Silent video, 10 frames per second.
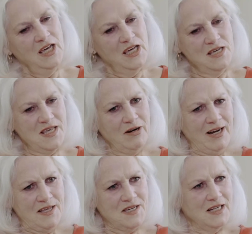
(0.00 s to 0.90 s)
Is there
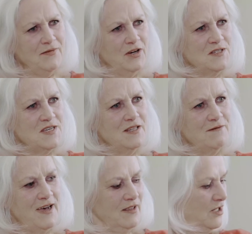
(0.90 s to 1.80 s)
any significance in the
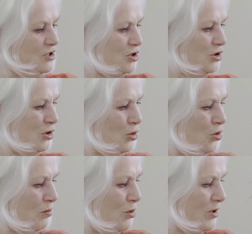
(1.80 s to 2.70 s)
fact that
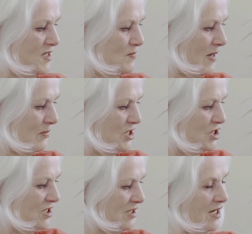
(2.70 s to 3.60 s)
your book is
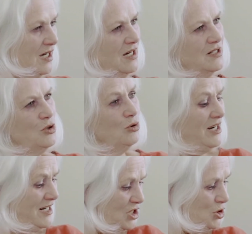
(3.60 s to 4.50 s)
published under your
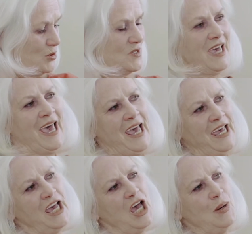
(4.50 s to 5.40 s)
initials,
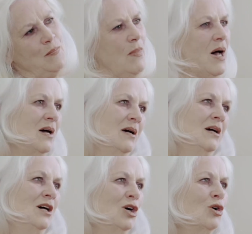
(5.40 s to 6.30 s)
K.M.
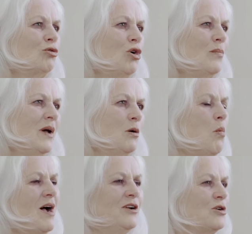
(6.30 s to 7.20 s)
Kruimink?
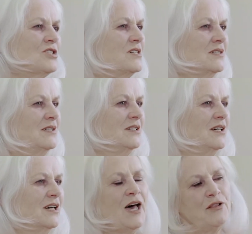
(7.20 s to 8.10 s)
Why not
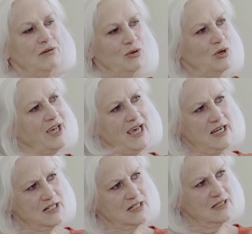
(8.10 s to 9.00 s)
Catherine or Kate?